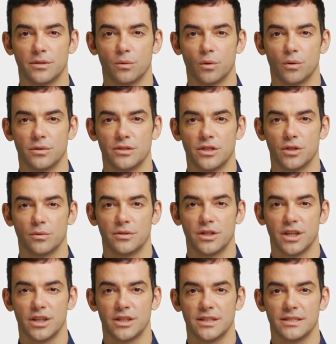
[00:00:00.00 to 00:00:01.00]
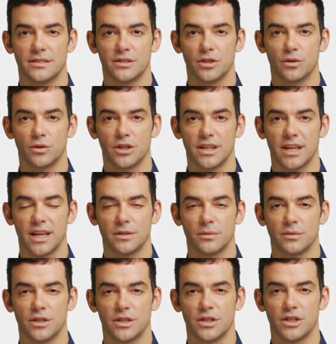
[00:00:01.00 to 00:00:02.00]
Once you've logged into your
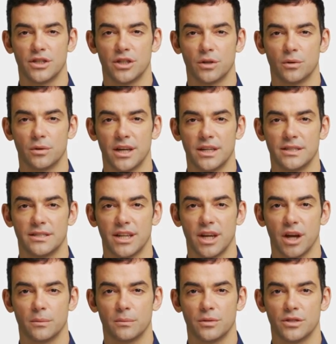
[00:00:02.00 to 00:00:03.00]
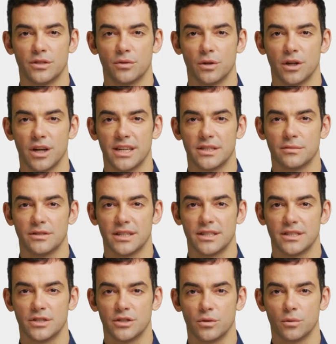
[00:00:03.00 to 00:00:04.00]
account, locate the option to activate
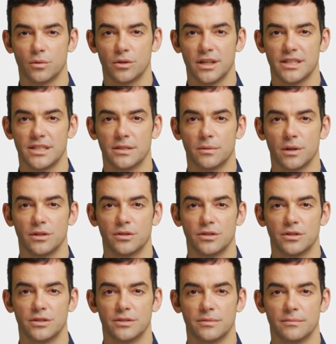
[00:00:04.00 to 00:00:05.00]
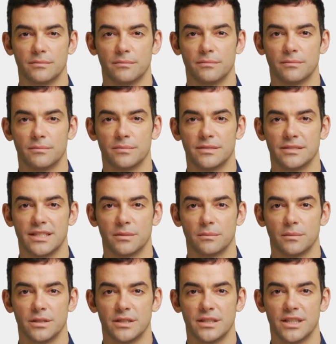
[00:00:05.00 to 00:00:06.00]
a new transponder.
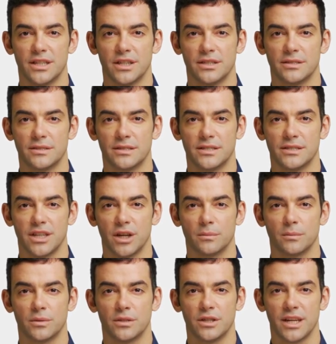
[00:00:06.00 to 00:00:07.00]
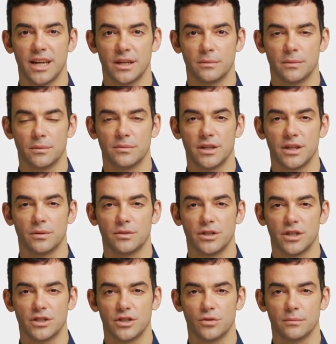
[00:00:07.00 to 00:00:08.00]
Typically, this option can be found
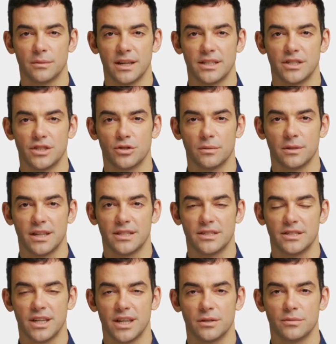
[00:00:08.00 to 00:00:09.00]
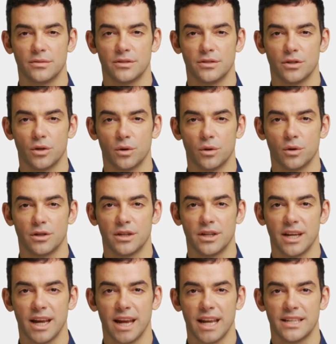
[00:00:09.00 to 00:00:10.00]
under Manage My Account or
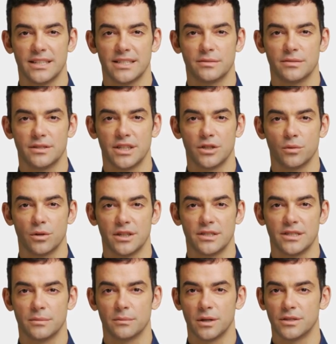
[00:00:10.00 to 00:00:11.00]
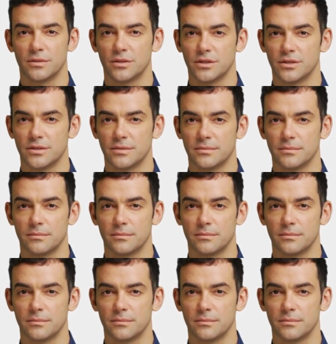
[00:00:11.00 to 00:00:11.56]
Activate Transponder.